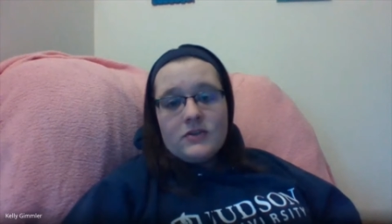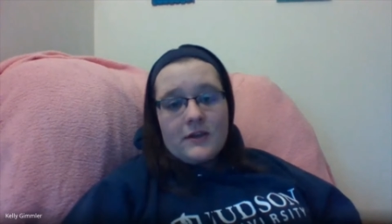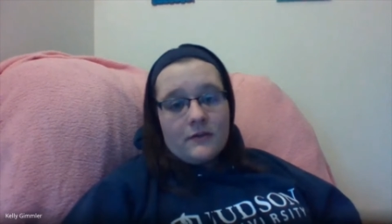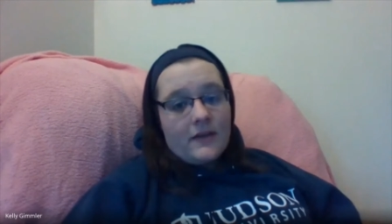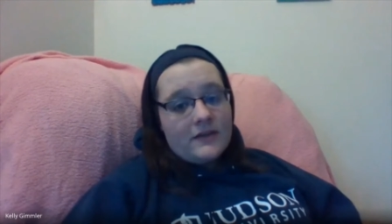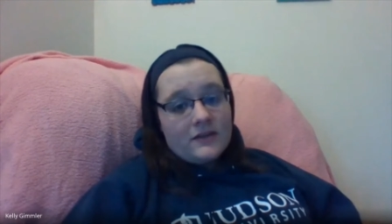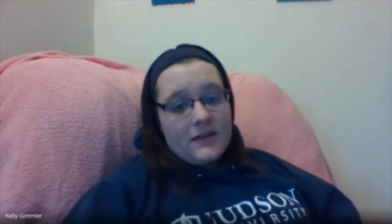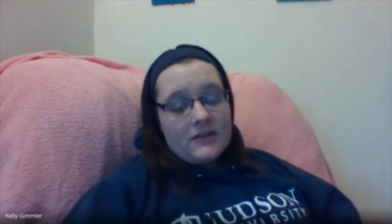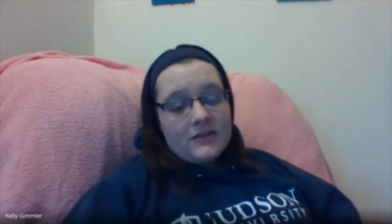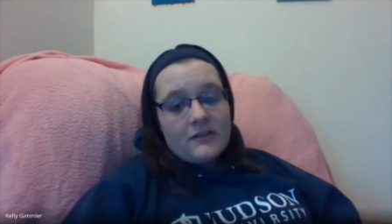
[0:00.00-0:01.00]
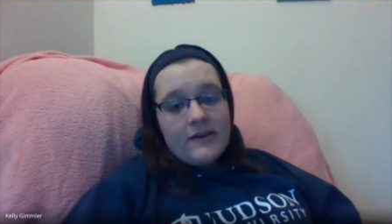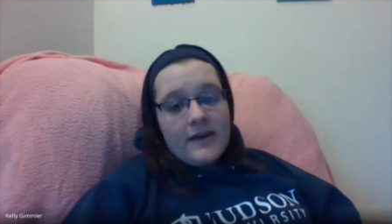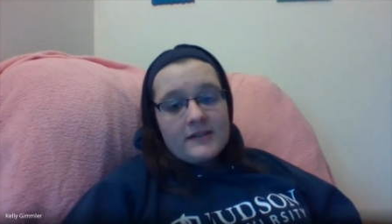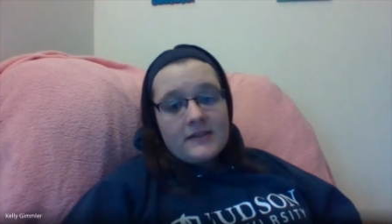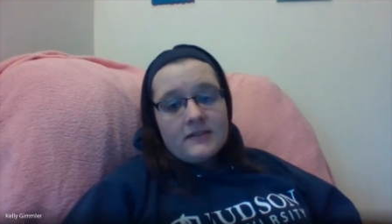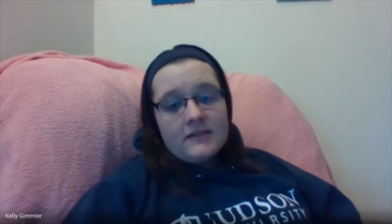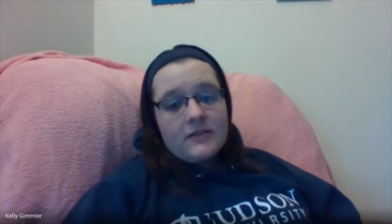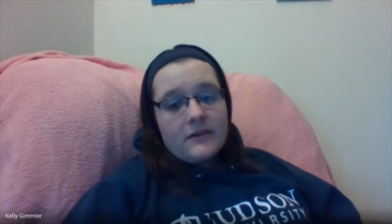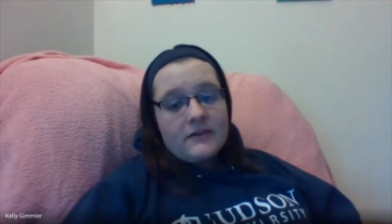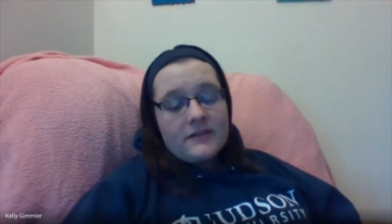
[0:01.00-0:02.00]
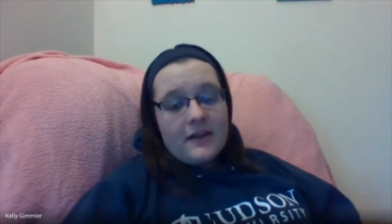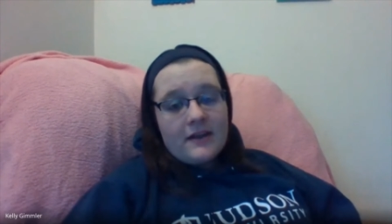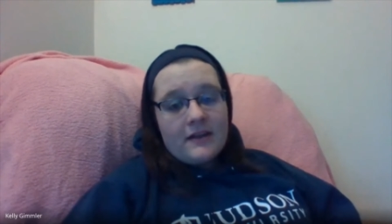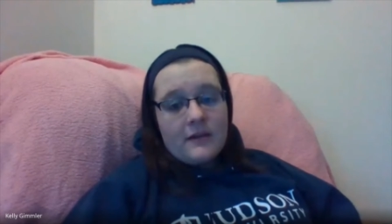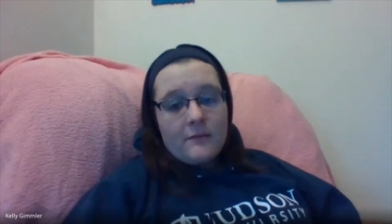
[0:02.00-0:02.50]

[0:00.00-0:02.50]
general education classes alongside